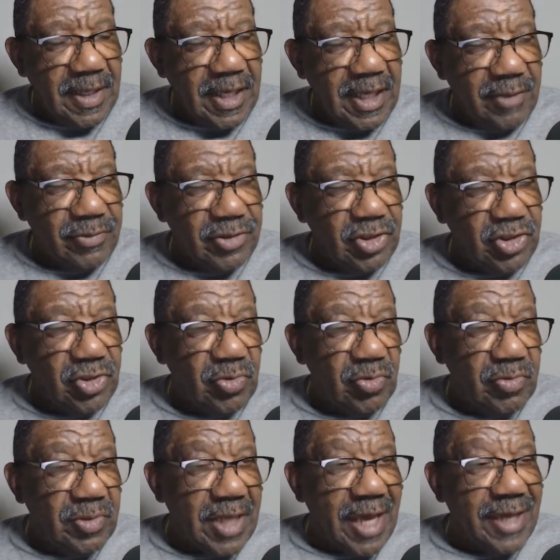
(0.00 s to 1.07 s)
And it was
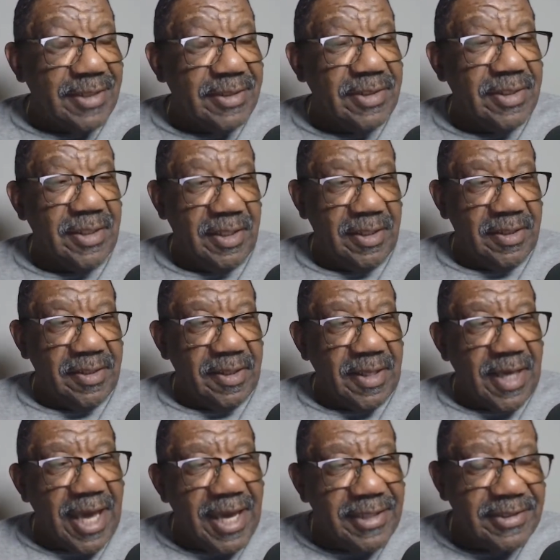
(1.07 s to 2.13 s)
June 19th,
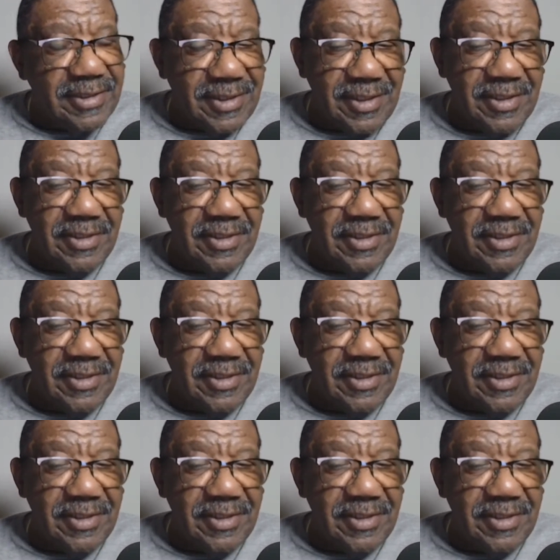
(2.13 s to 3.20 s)

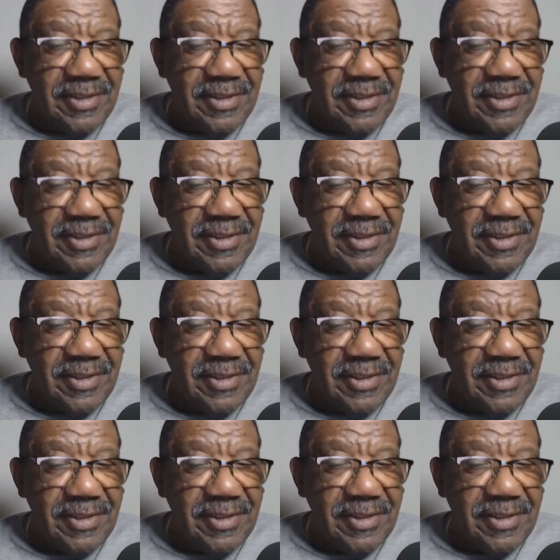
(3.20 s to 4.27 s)
1865,
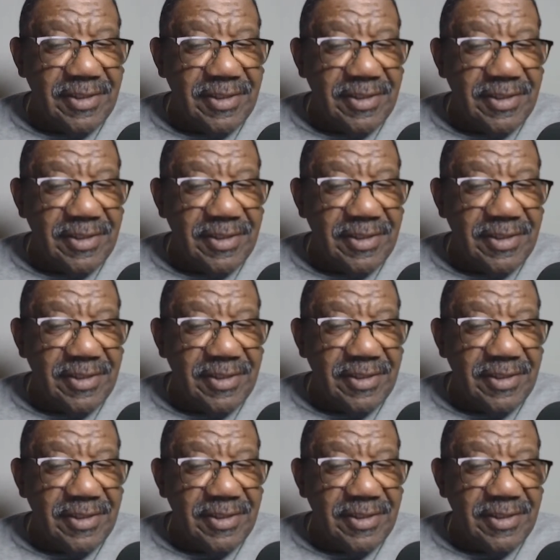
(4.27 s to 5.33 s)
when
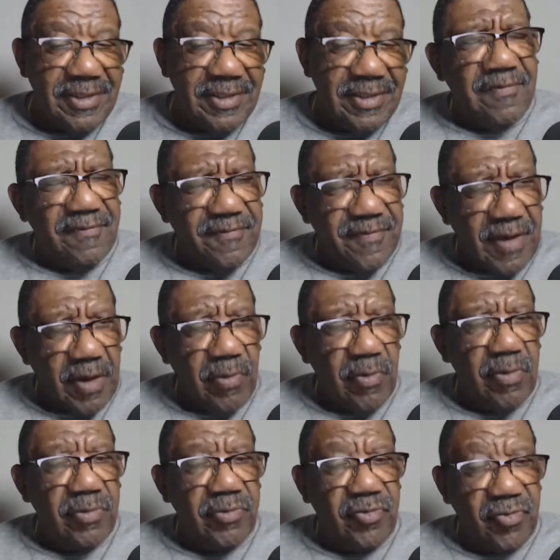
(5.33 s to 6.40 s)
2,000
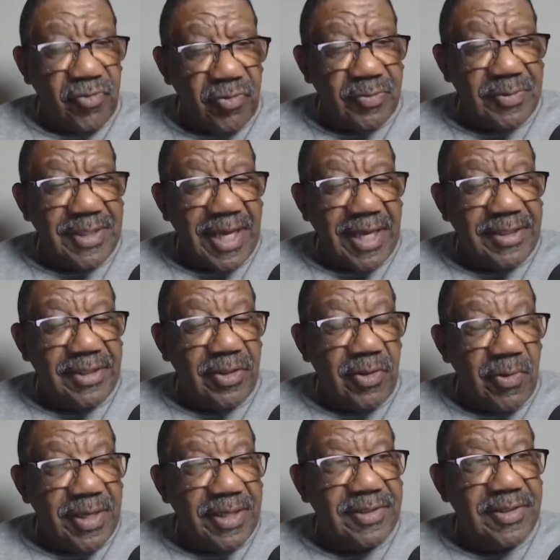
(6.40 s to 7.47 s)
federal troops had to
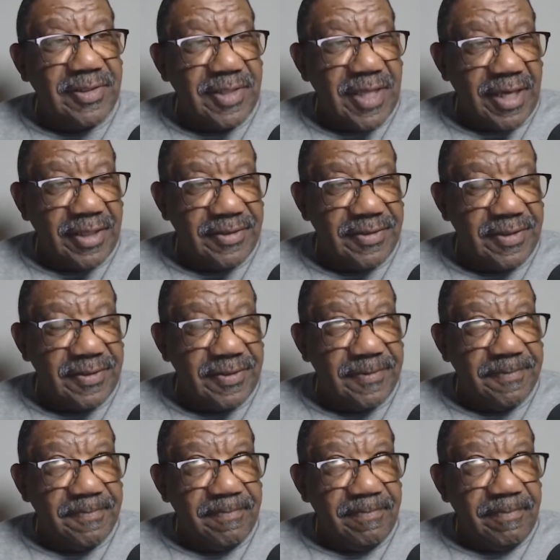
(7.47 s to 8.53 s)
go into Texas
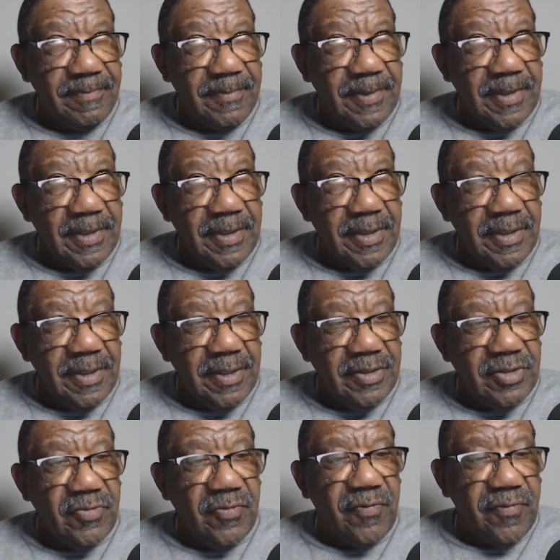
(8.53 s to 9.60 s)

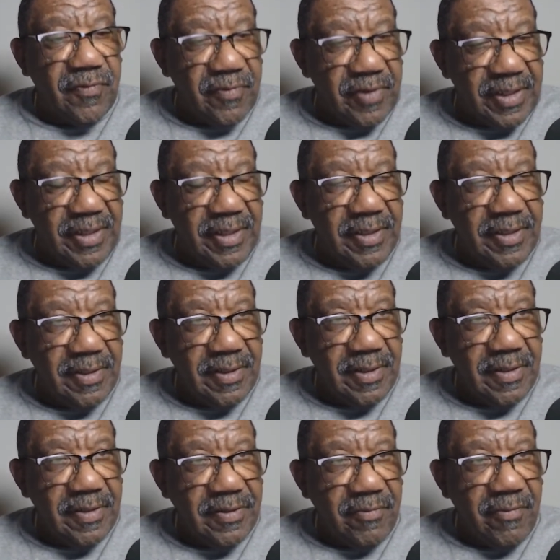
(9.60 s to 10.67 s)
to free
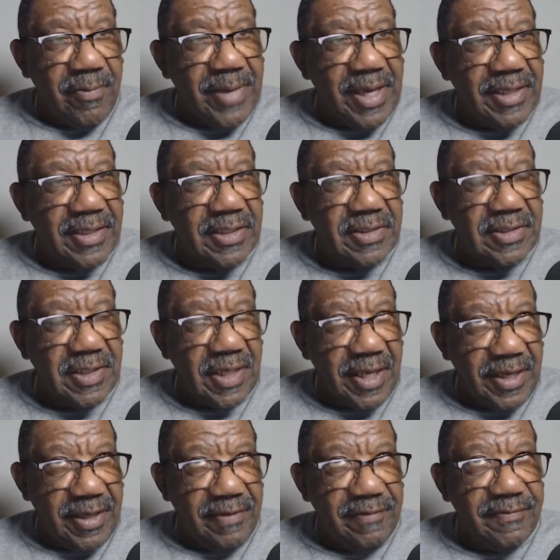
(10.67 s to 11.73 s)
the remaining
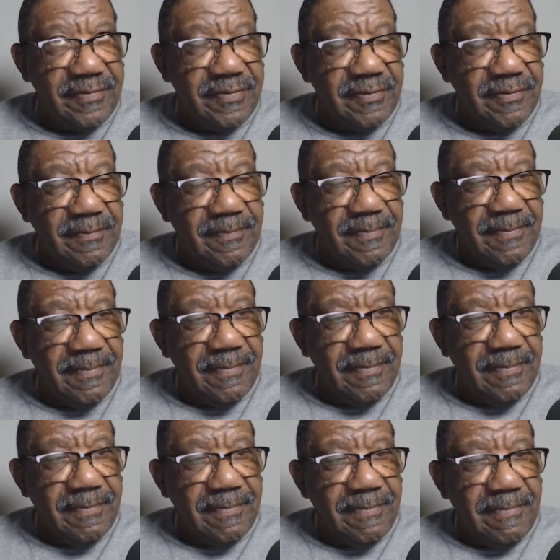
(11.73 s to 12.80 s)
slaves
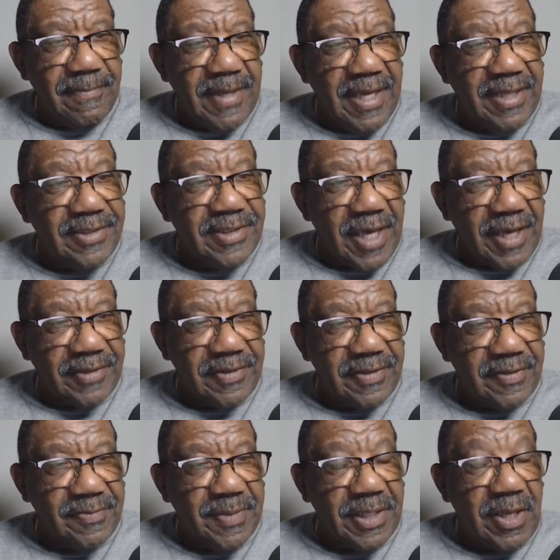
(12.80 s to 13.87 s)
in
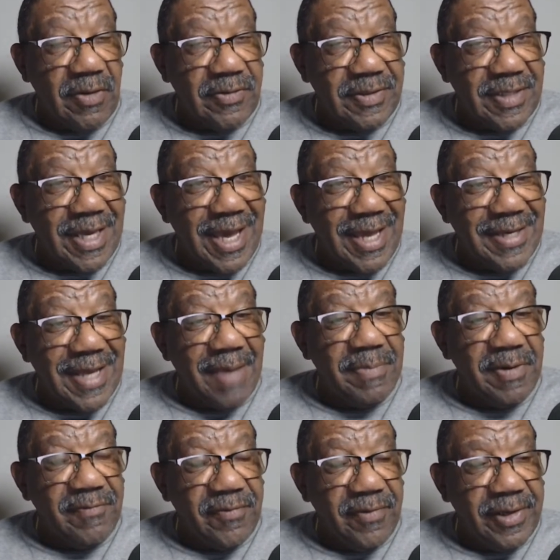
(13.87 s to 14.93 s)
Texas because they had not
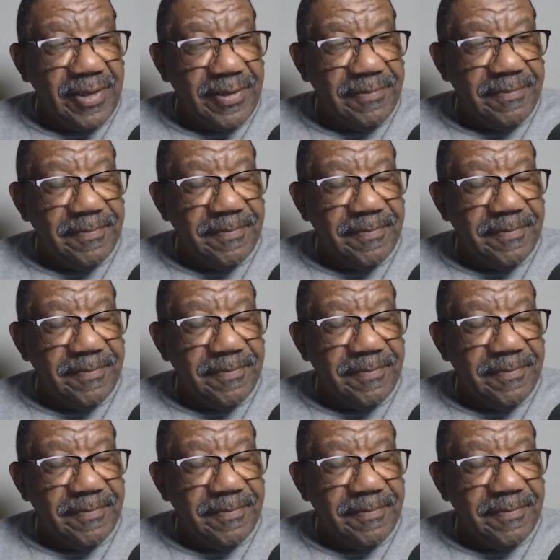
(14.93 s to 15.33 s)
been freed.